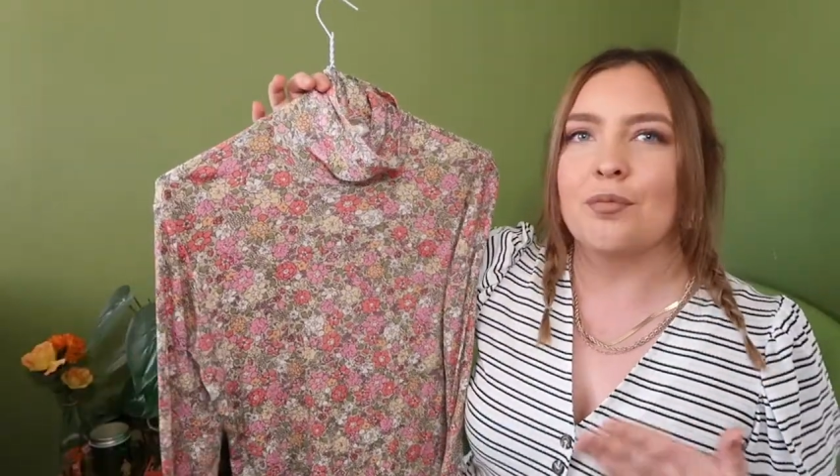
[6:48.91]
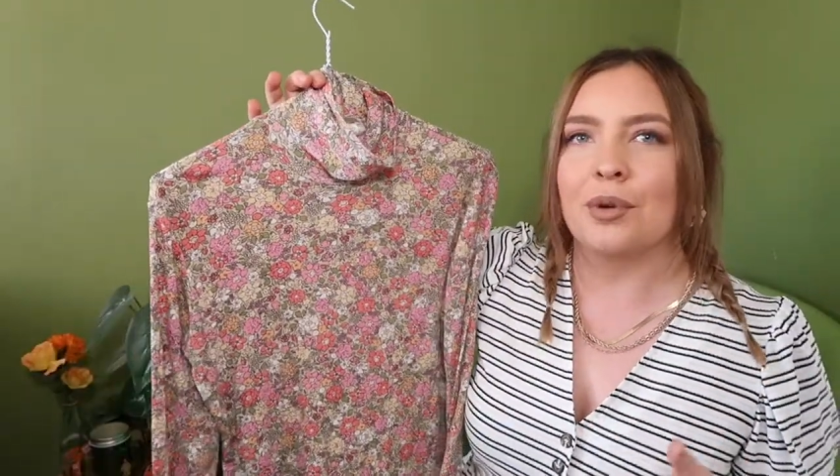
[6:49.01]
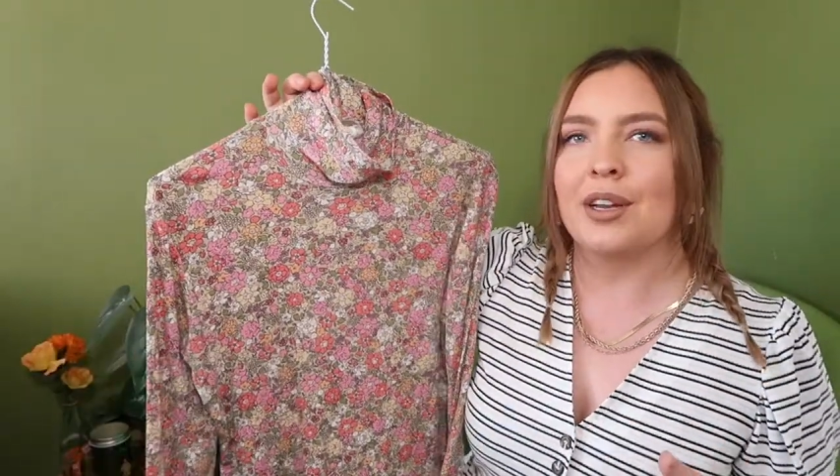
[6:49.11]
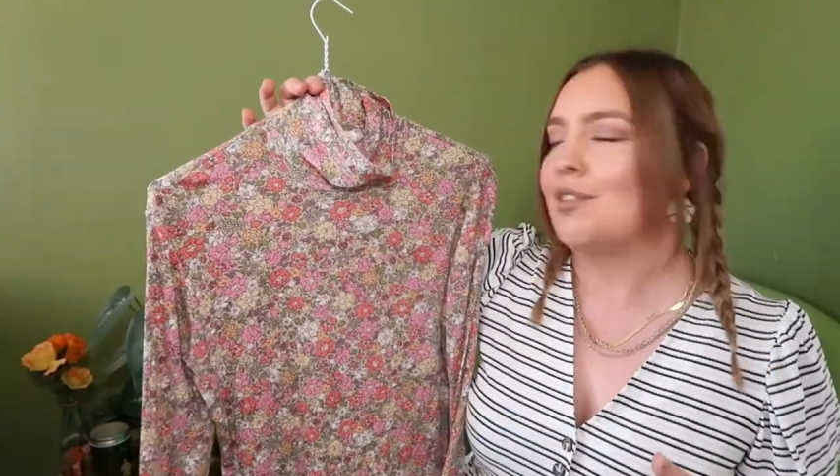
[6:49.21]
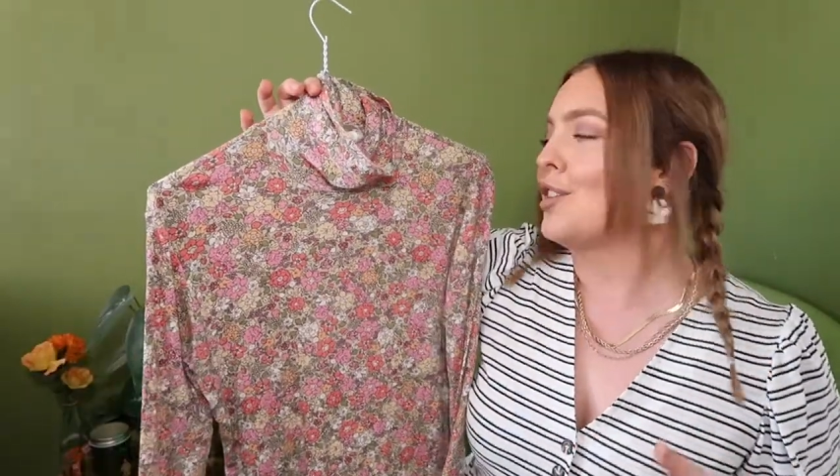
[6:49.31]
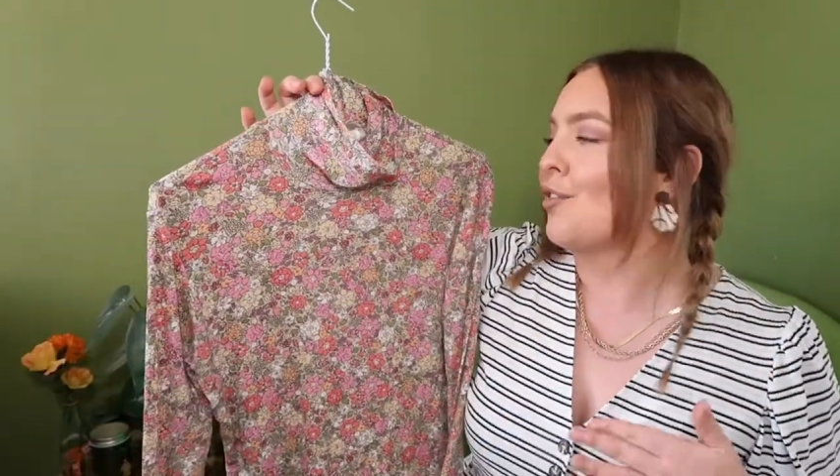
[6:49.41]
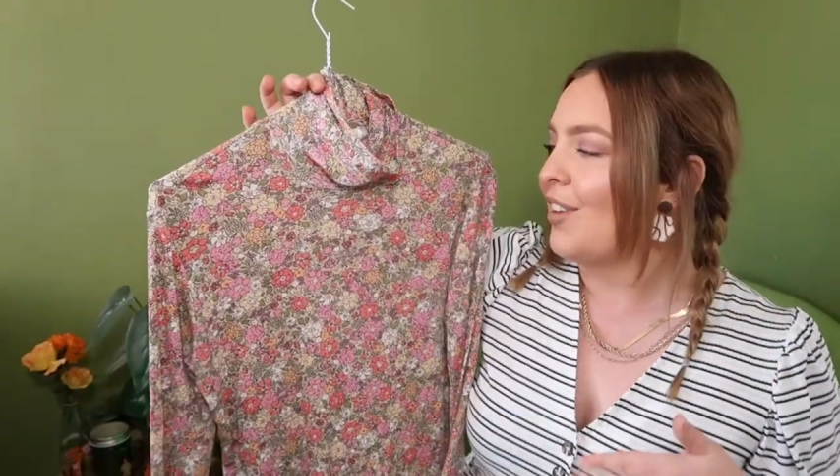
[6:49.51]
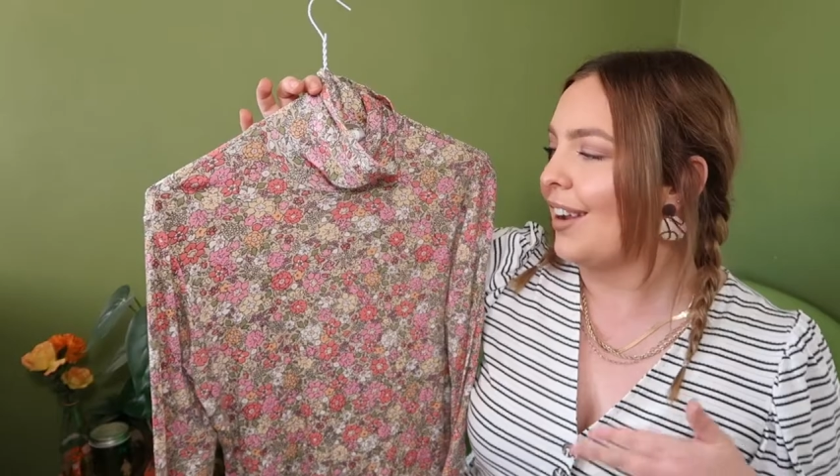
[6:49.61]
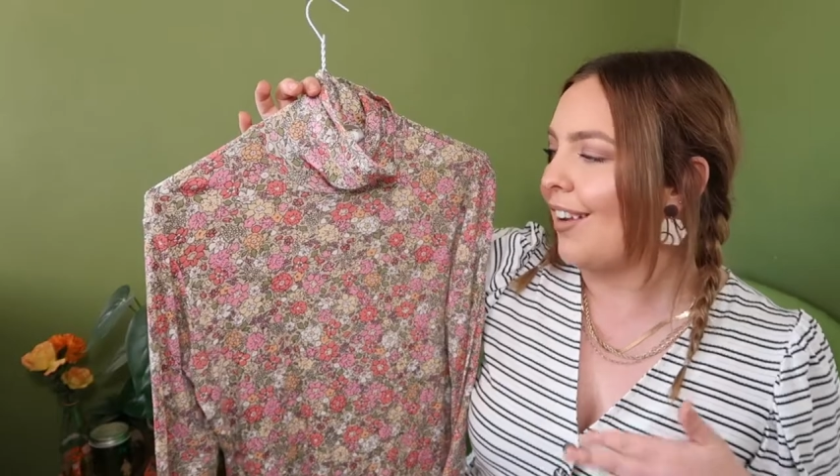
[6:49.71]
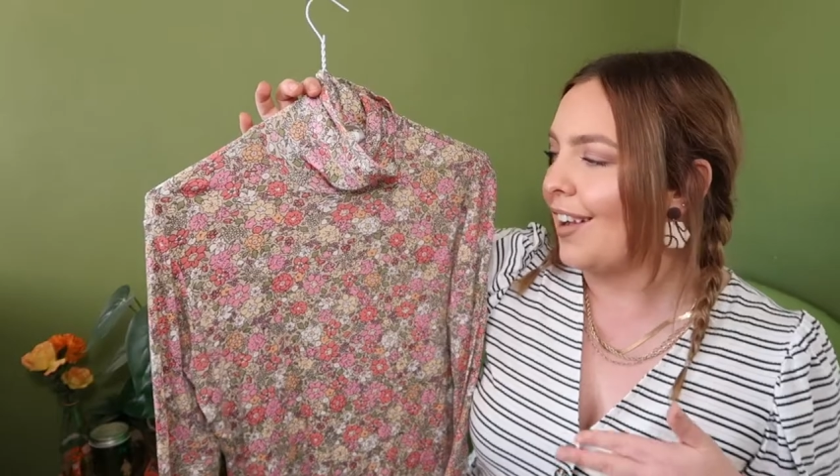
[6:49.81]
of print, which I
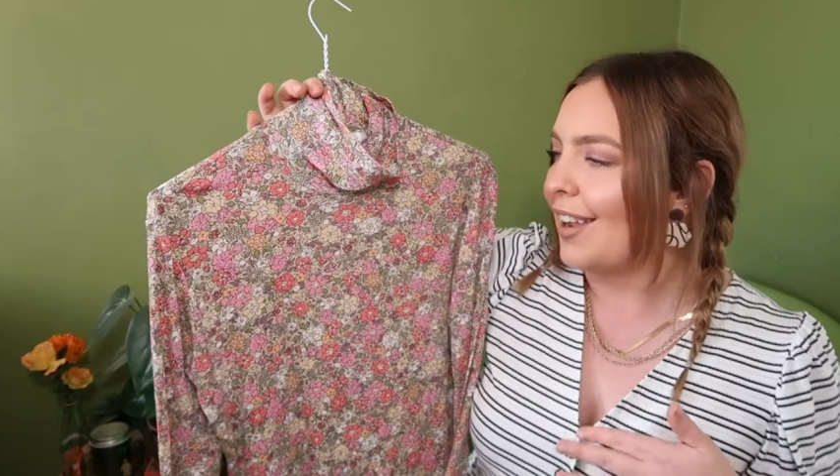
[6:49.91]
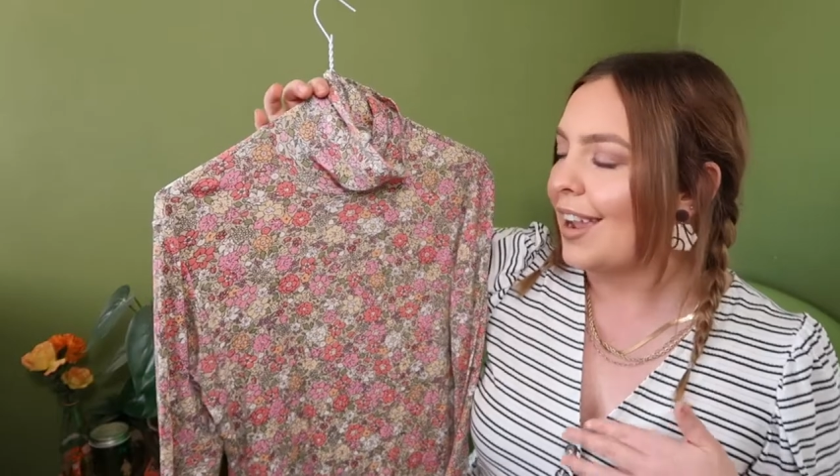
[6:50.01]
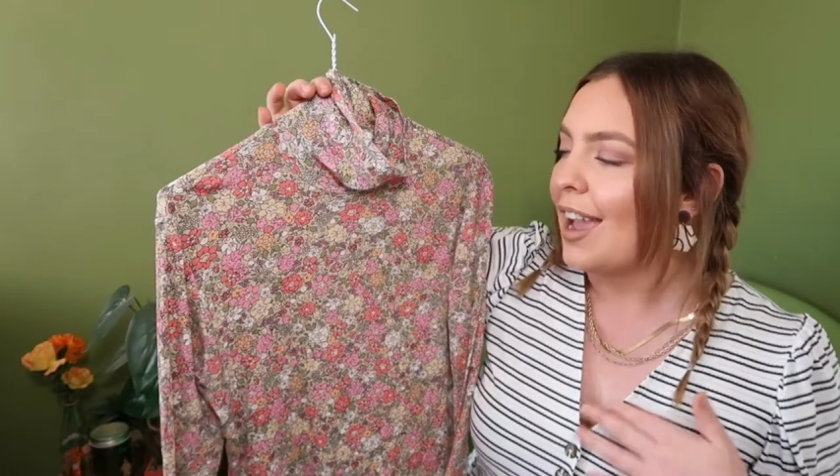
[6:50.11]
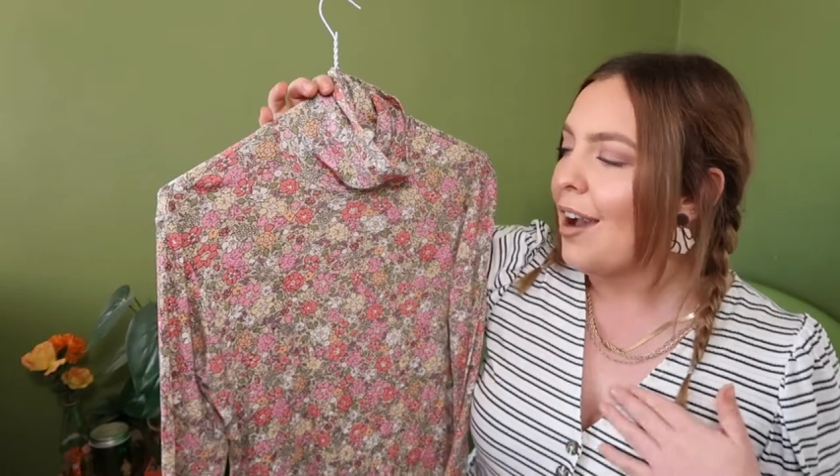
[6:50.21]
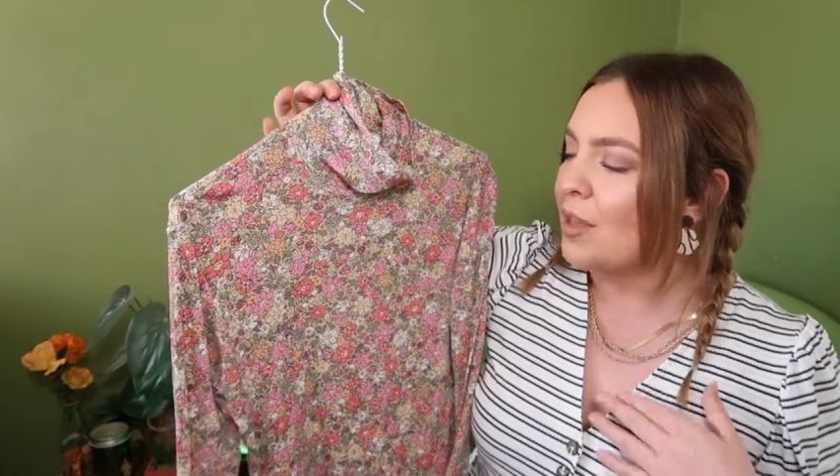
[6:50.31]
really like.